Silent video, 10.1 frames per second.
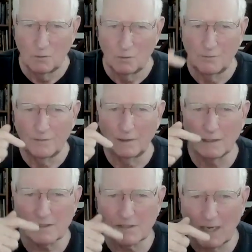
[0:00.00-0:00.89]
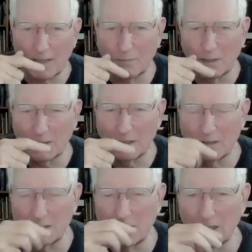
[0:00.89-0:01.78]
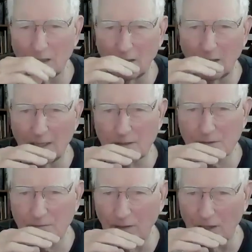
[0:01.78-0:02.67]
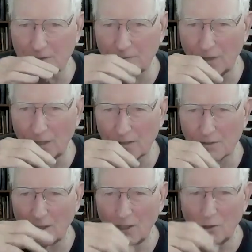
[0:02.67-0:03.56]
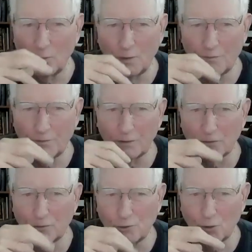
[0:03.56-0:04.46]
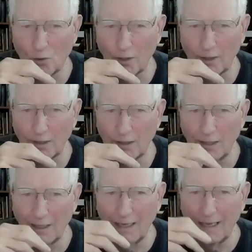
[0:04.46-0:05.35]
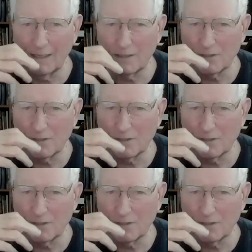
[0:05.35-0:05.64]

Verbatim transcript: We feel excitement in the neon lights of Las Vegas. We feel joy at a